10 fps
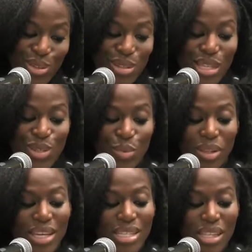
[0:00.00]
who sees her
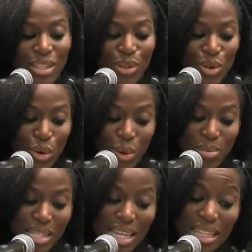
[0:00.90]
place the little
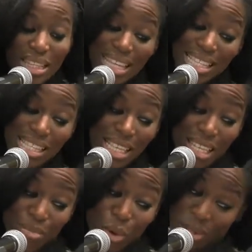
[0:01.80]
corpse like a less
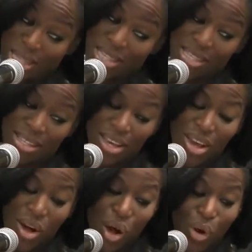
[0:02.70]
lucky Moses,
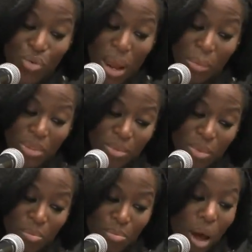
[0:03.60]
all wrapped
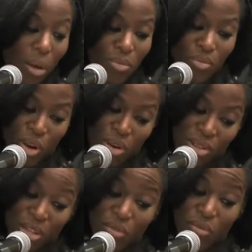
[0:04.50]
up in palm
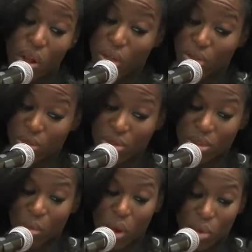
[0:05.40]
frond and froth,
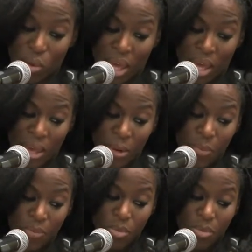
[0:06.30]
then walk away,
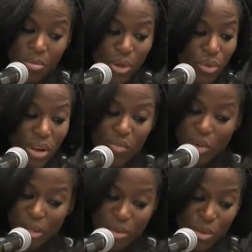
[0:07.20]
but who never
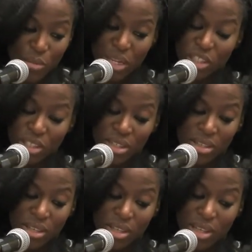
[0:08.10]
hears her mention it,
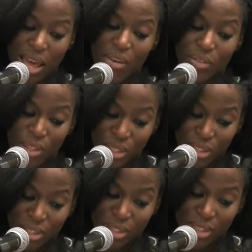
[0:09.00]
ever,
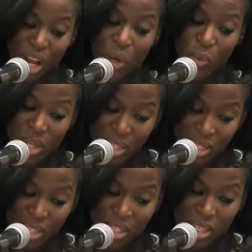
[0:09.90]
not
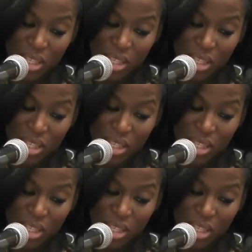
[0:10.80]
once,